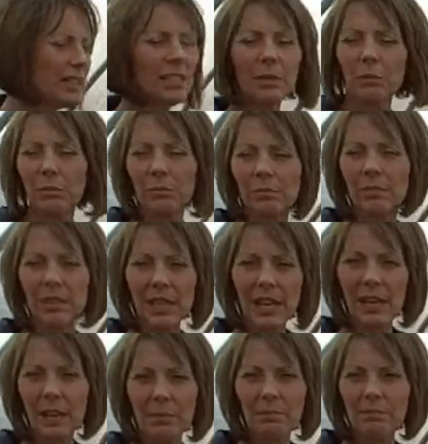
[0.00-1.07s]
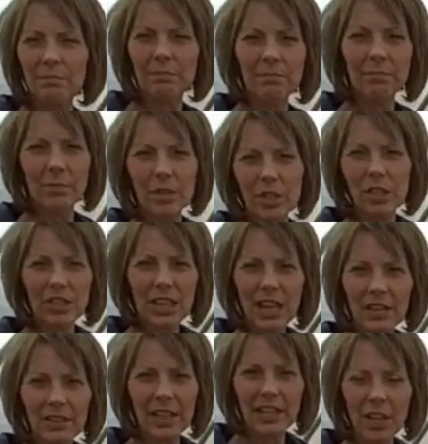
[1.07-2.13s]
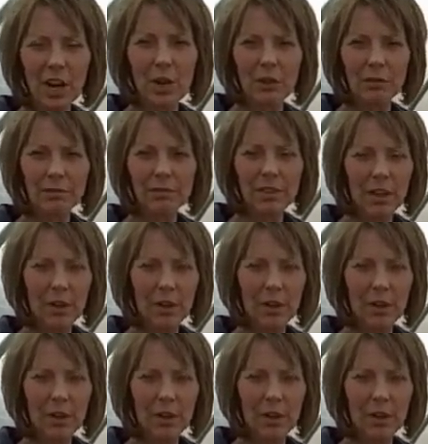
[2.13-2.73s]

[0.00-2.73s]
system set up, which is kind of like our